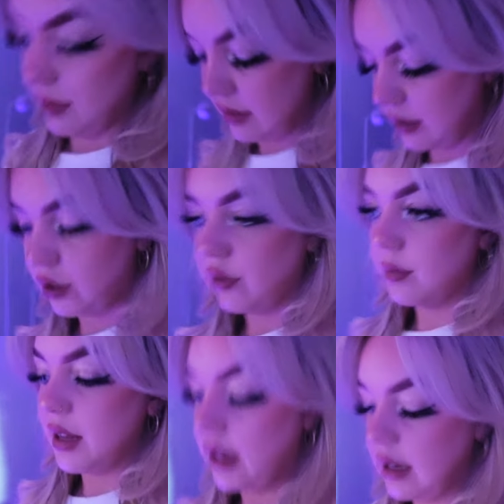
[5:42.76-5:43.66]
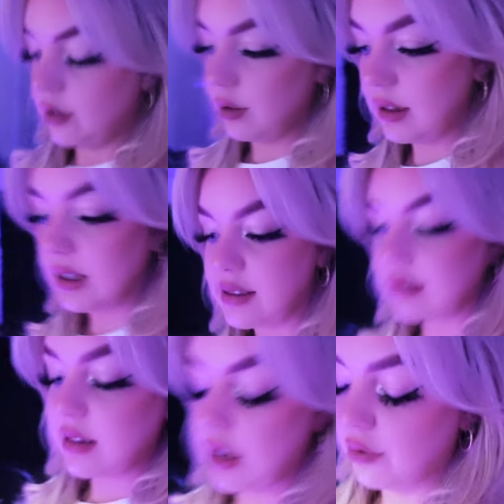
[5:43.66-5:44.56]
months to get over my knee. I don't think I did
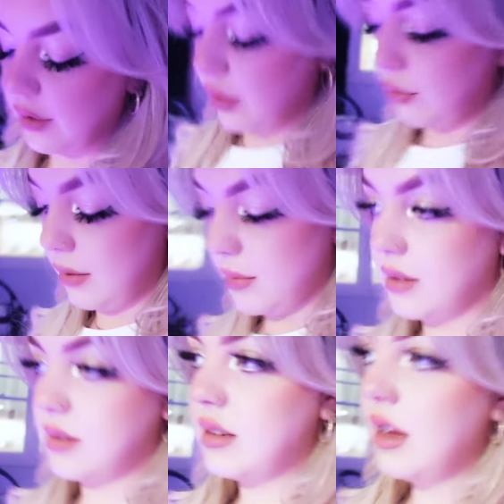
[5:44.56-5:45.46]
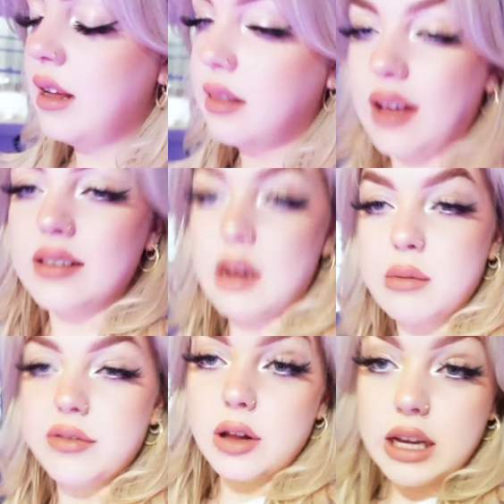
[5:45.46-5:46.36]
stage for like 3 months last time
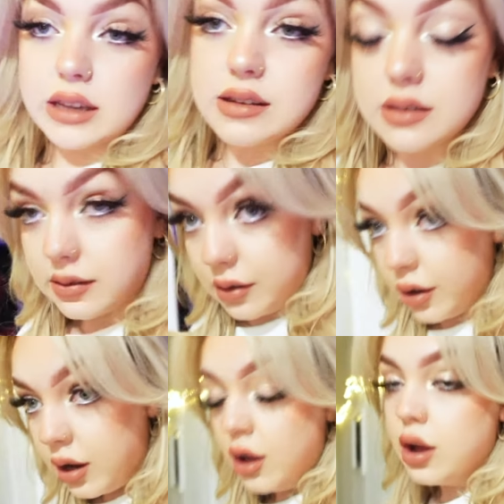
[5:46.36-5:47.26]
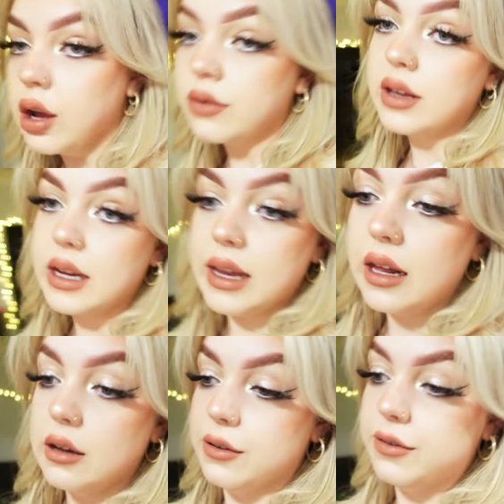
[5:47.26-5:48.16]
it felt like this. So hopefully I can get it